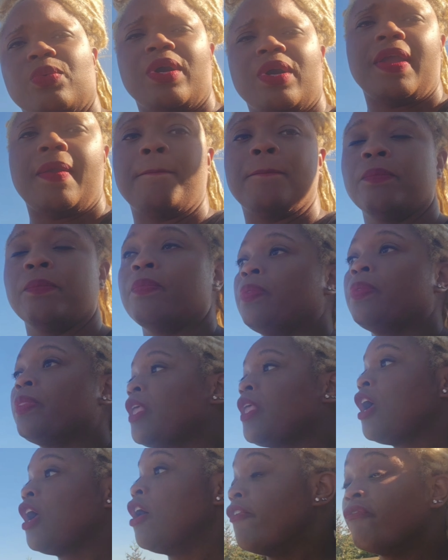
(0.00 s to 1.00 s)
away.
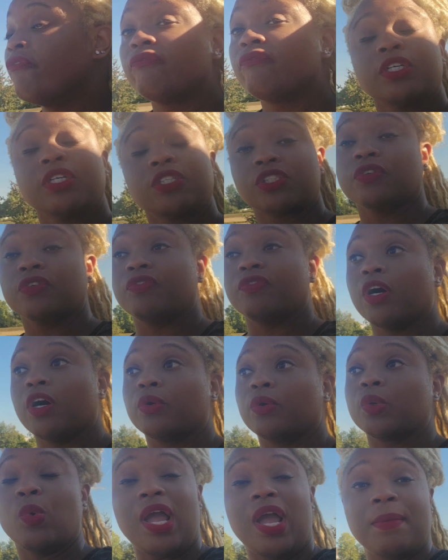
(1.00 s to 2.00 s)
First of
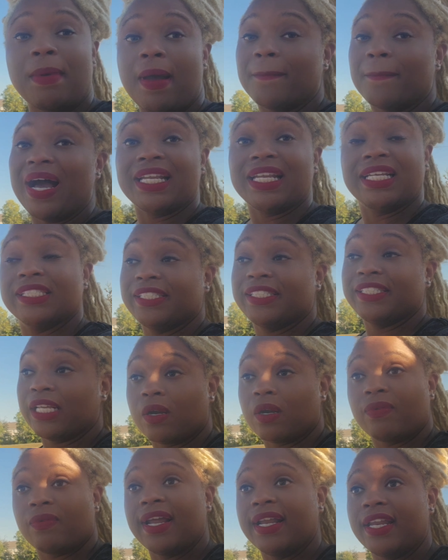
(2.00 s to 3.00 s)
all, the way my body is
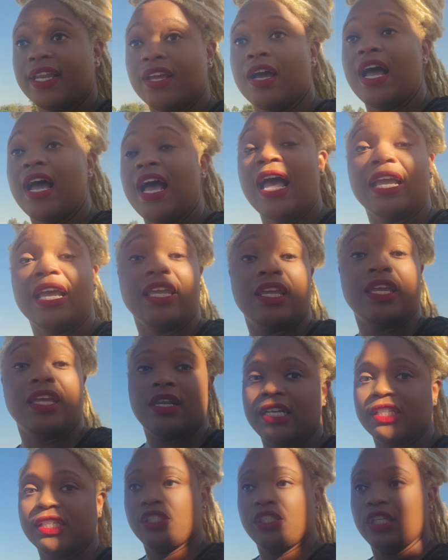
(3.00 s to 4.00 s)
set up right now, I
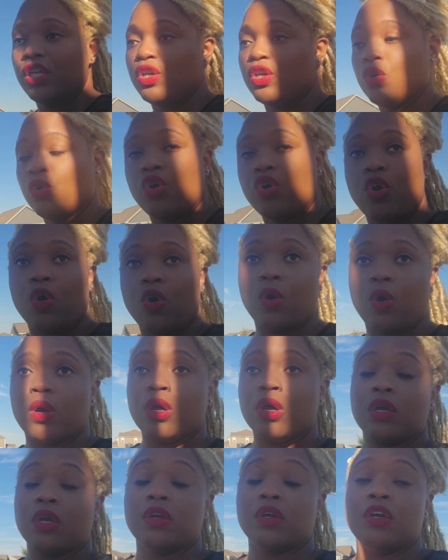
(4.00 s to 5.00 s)
cannot sit in no
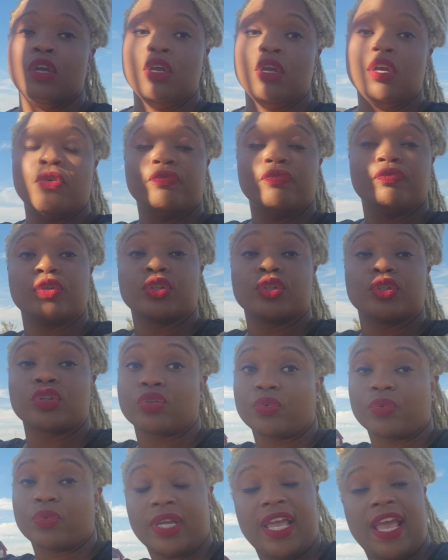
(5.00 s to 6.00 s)
car for
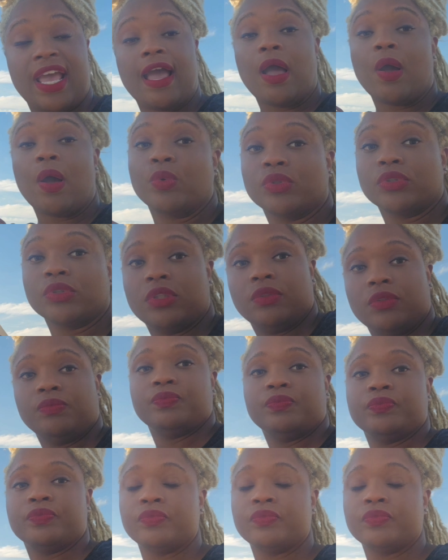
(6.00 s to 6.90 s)
three hours,